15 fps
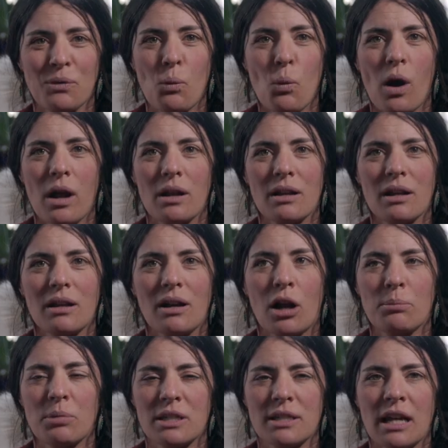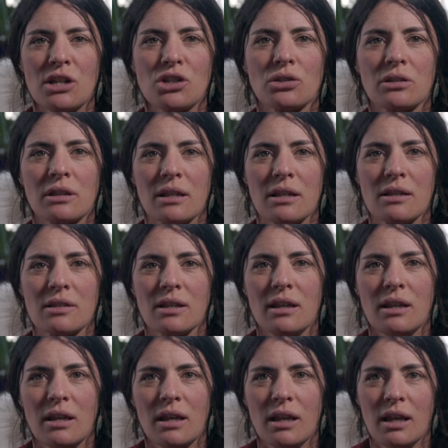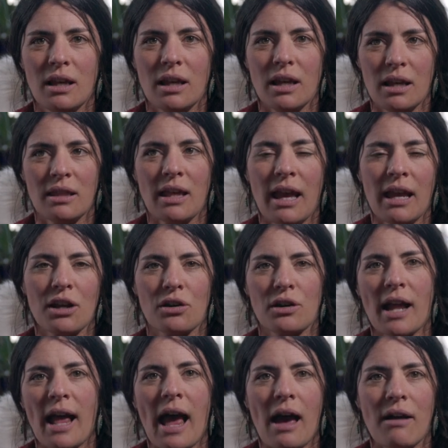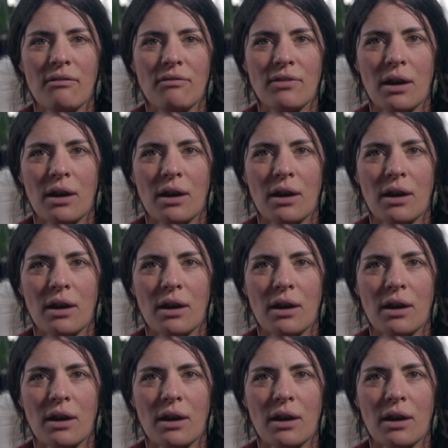what our potential is in the acre and a half